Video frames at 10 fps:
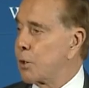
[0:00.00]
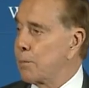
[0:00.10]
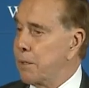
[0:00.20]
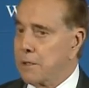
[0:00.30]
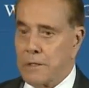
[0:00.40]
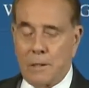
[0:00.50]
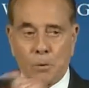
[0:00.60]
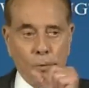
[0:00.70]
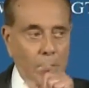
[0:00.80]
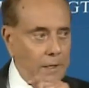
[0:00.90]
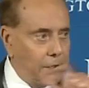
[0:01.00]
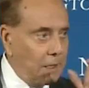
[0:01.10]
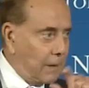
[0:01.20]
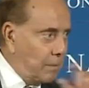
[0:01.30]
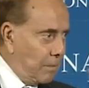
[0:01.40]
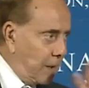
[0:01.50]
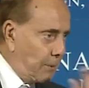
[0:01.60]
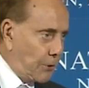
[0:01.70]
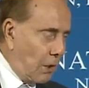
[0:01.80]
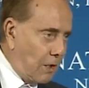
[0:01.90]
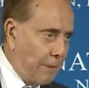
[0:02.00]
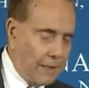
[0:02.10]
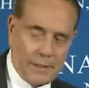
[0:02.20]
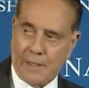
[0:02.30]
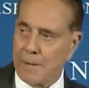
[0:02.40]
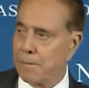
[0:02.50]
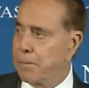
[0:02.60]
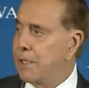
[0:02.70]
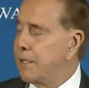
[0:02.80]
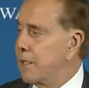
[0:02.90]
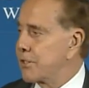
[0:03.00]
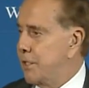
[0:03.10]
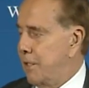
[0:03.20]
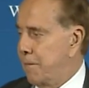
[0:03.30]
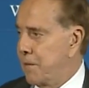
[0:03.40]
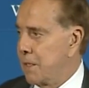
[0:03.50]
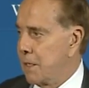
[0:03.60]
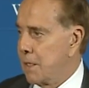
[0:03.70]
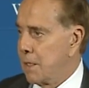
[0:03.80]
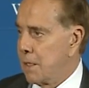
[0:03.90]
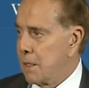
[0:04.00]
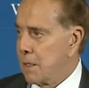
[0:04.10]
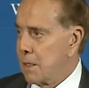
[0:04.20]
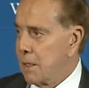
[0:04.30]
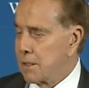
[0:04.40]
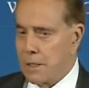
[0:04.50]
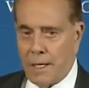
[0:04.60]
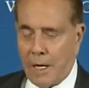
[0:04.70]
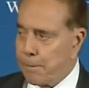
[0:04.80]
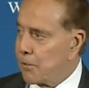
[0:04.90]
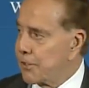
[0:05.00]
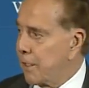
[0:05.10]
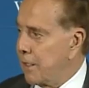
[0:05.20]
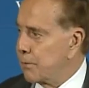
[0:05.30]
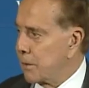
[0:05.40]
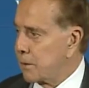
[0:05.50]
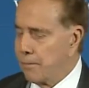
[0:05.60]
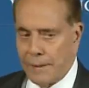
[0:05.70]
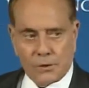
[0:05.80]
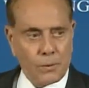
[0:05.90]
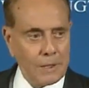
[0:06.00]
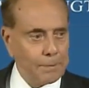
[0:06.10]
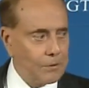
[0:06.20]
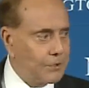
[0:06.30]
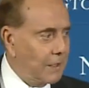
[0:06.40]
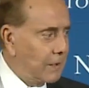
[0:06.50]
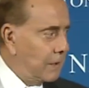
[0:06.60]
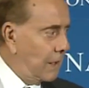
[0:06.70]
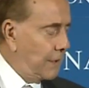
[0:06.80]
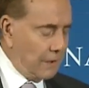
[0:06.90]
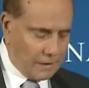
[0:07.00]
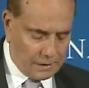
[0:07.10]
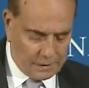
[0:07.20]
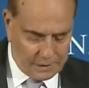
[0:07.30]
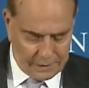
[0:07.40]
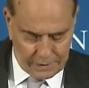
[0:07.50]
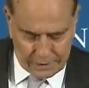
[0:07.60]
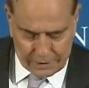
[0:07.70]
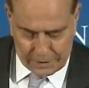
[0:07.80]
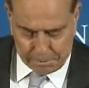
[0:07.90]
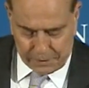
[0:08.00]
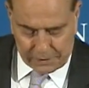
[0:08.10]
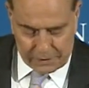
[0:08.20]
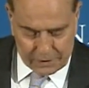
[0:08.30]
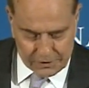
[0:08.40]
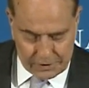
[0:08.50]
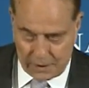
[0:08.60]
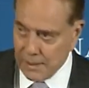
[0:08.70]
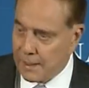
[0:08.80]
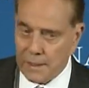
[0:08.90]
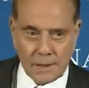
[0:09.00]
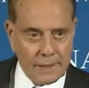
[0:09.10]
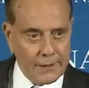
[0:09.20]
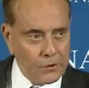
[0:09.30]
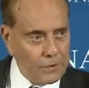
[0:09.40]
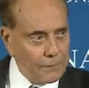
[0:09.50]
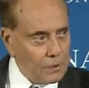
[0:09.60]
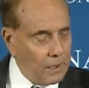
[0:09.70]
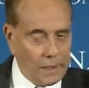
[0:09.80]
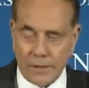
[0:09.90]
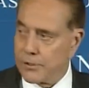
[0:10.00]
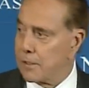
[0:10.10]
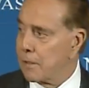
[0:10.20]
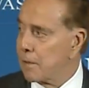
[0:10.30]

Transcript: sort of been the number one thing people talk about now, PTSD. It's a high percentage, about 20%, I think, claim PTSD. And there are different kinds.